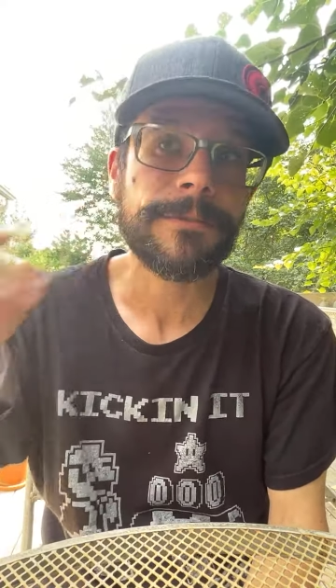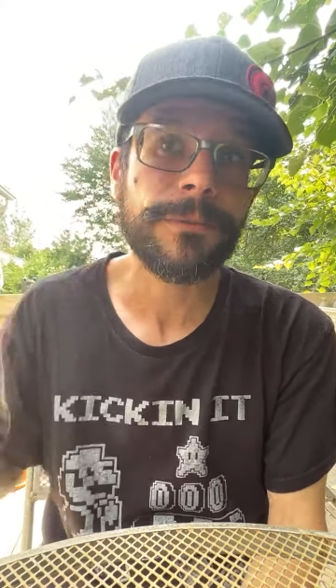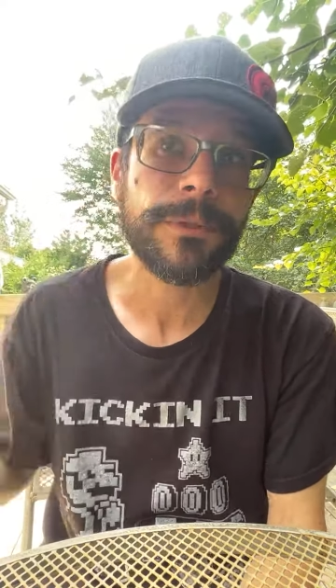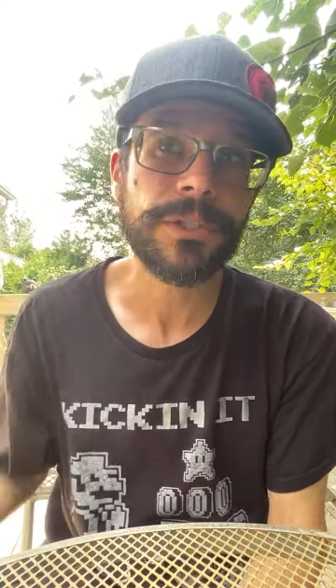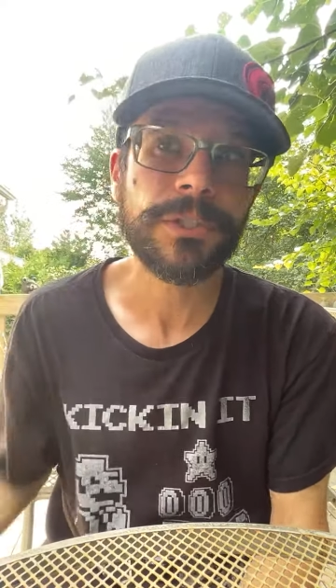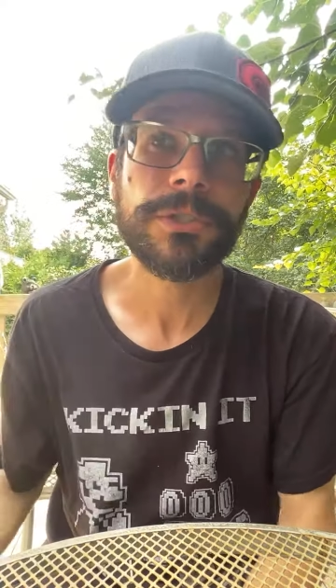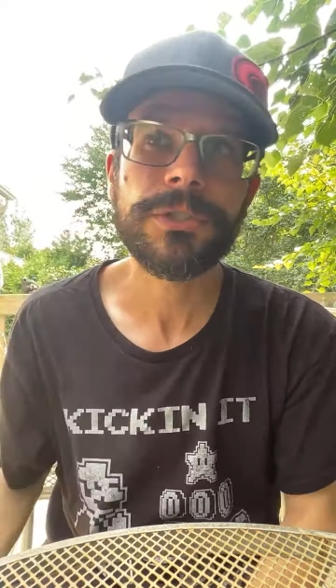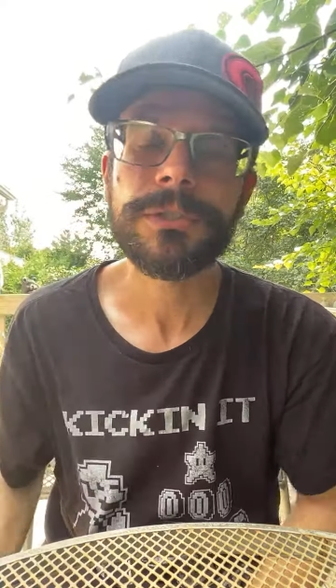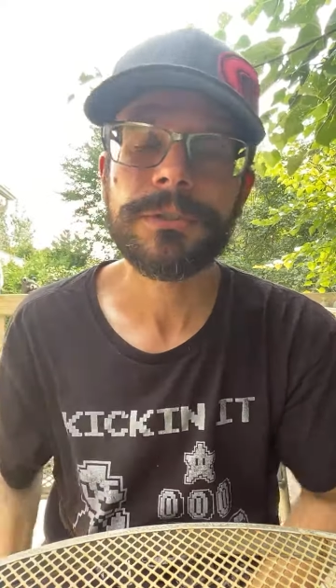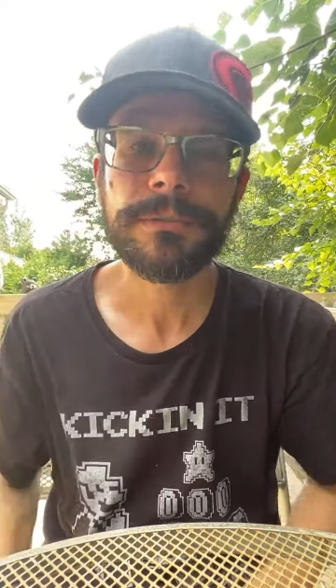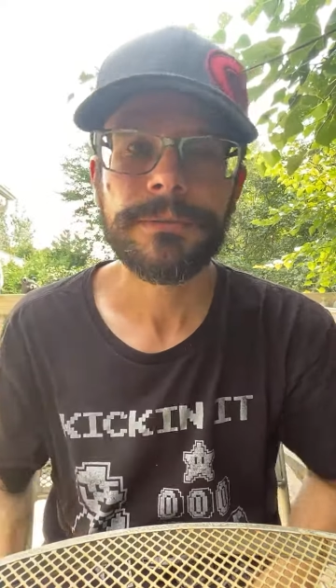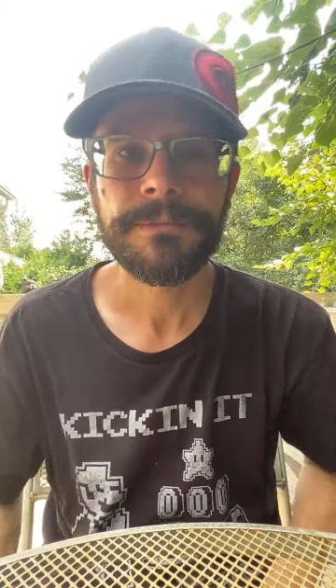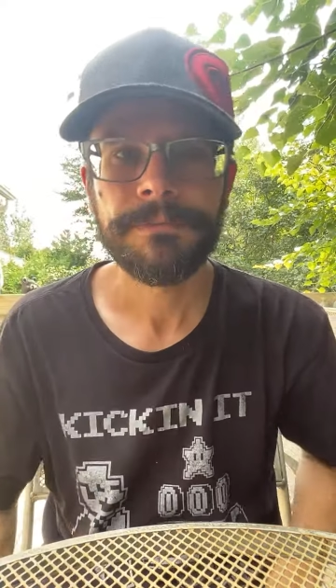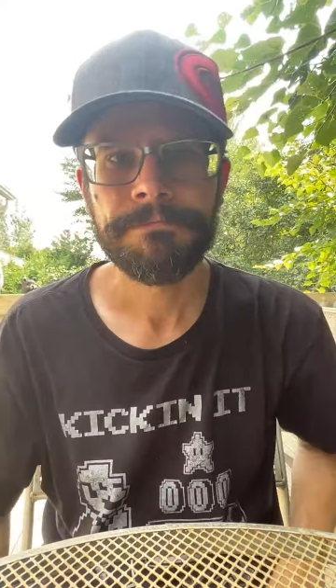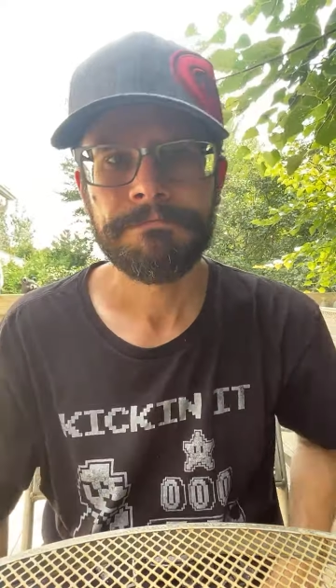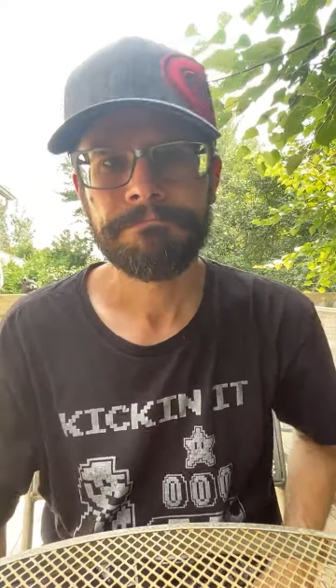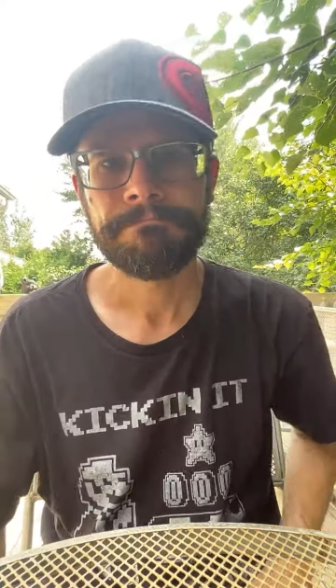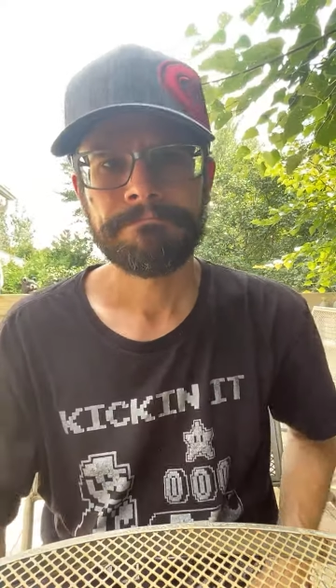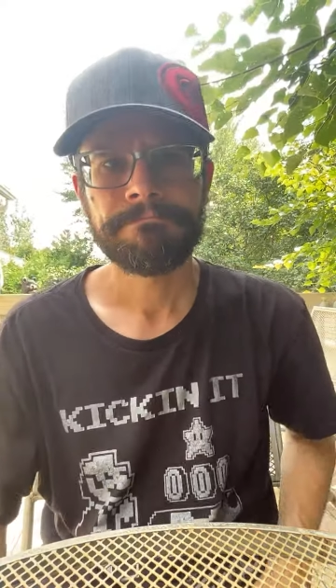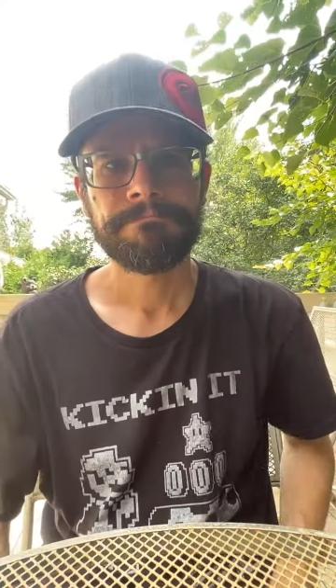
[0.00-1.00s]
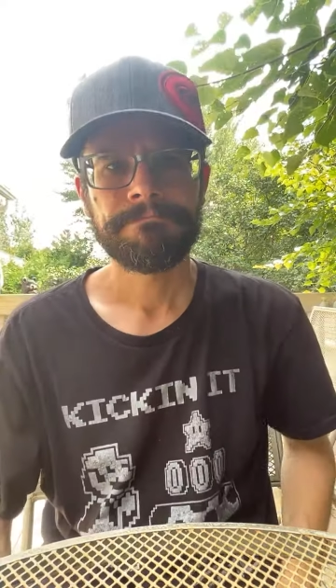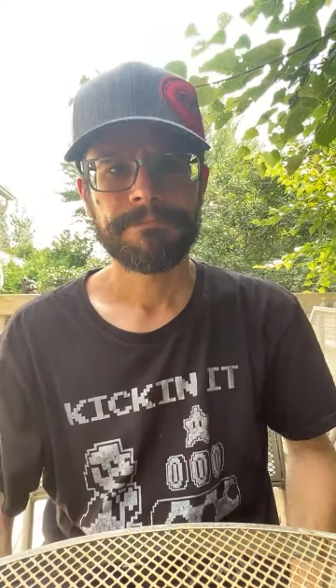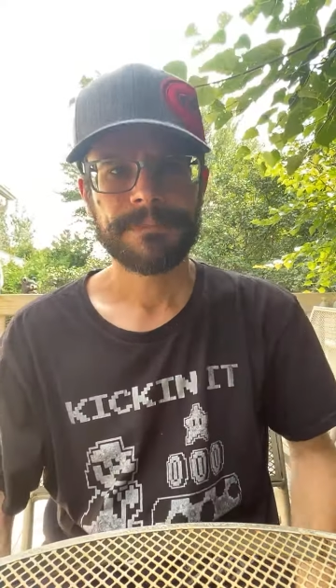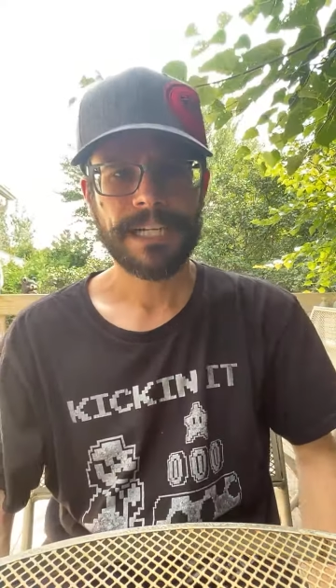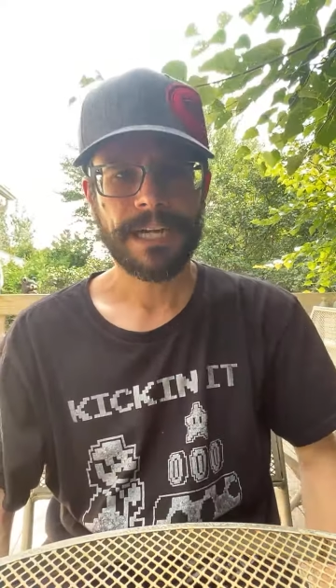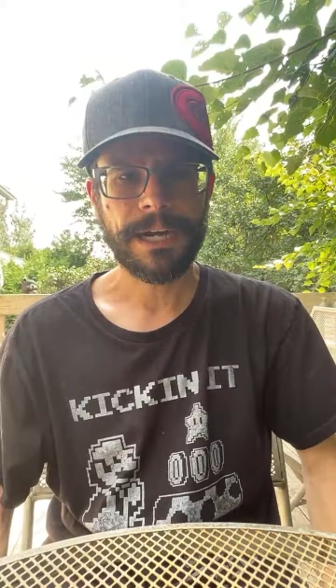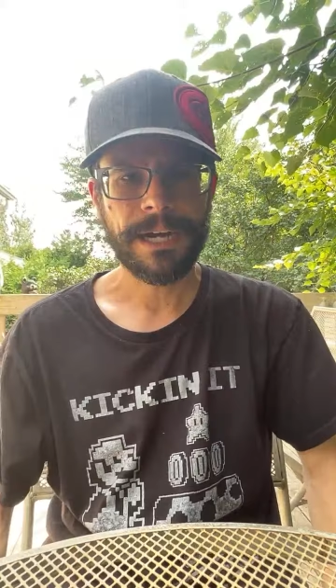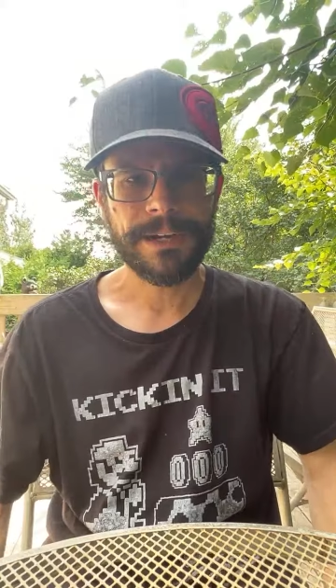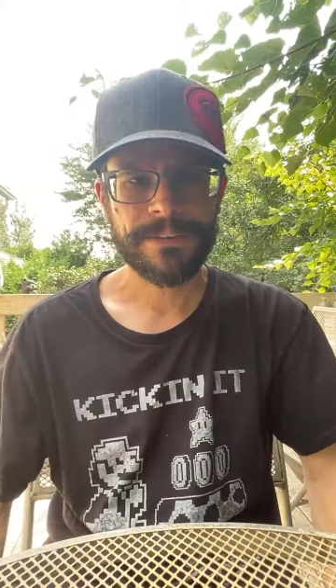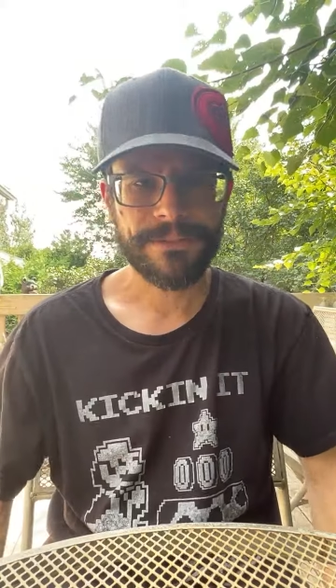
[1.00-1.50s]
which
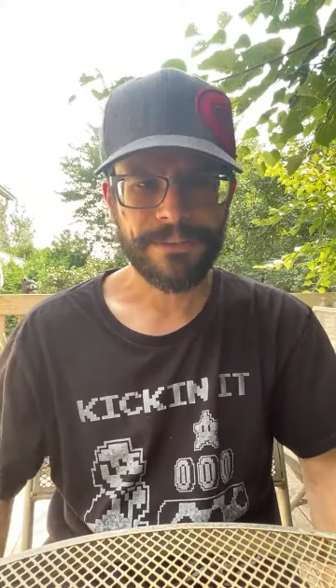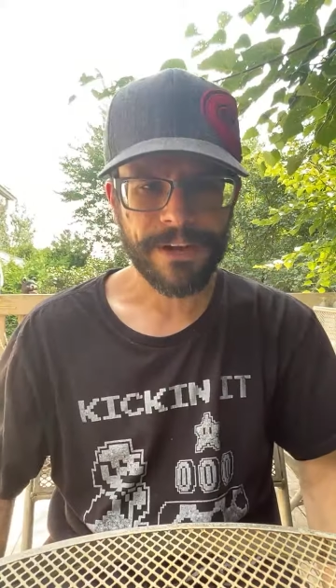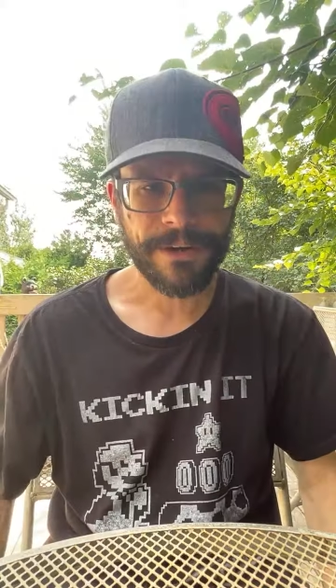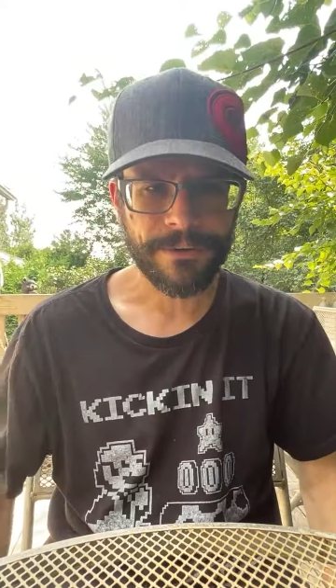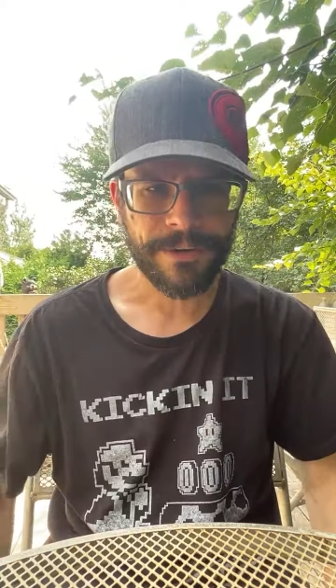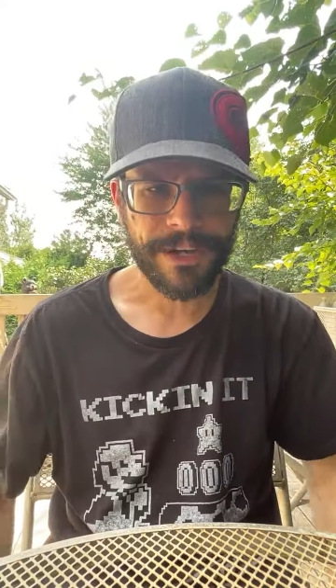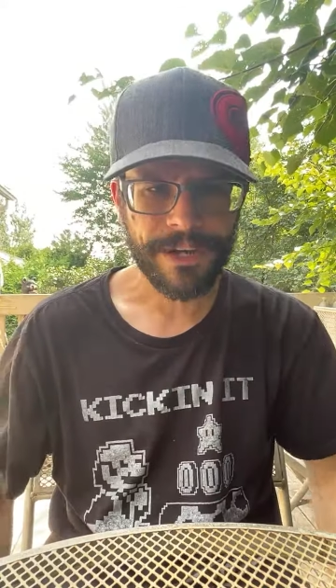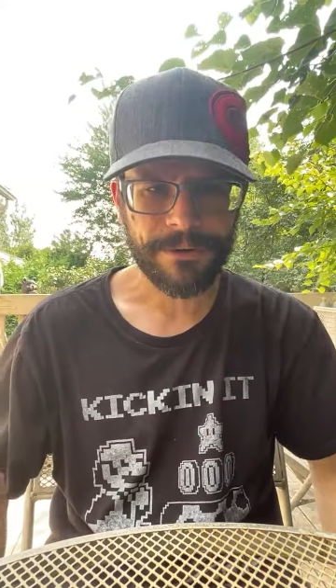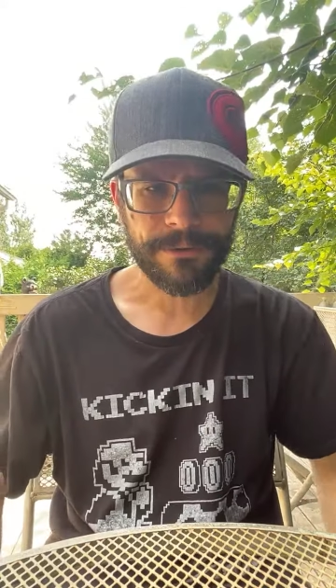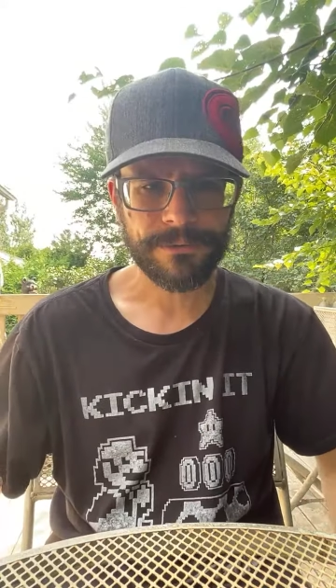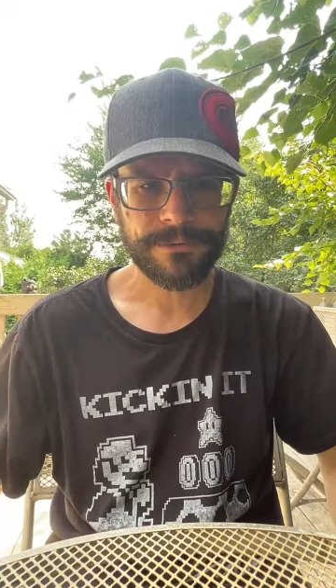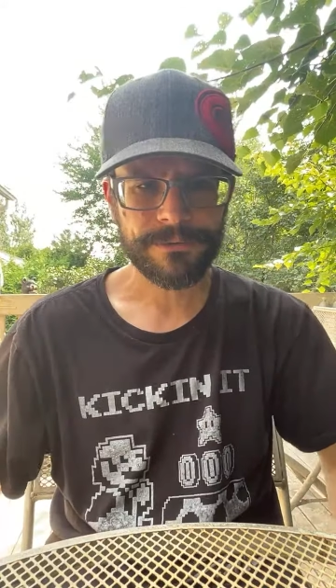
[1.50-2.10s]
I found out.